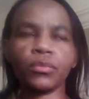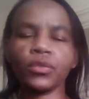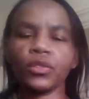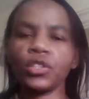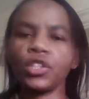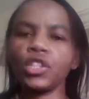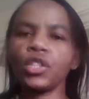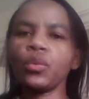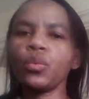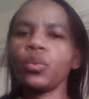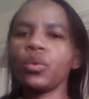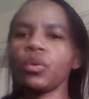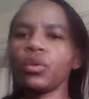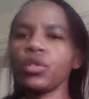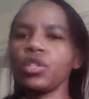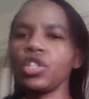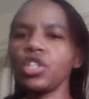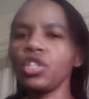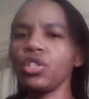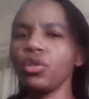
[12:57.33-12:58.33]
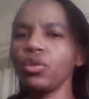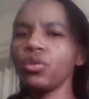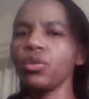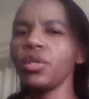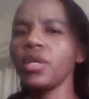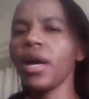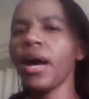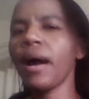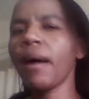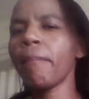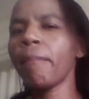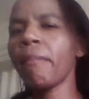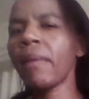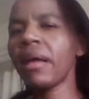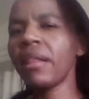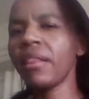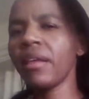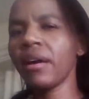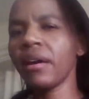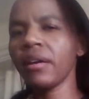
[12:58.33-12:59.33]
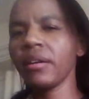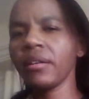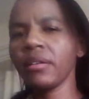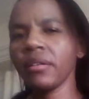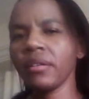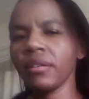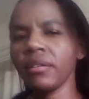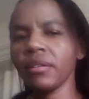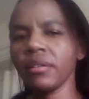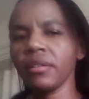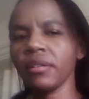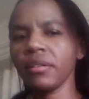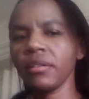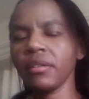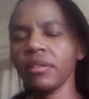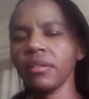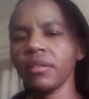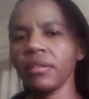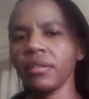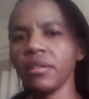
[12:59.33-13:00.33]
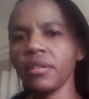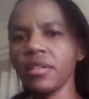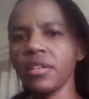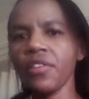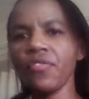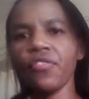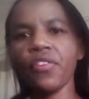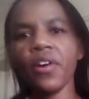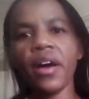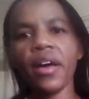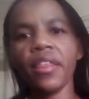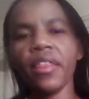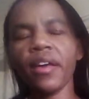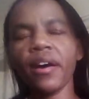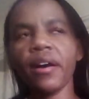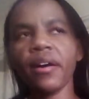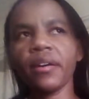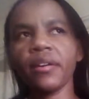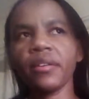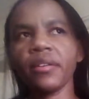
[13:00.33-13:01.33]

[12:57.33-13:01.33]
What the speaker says: she told her mother, Father.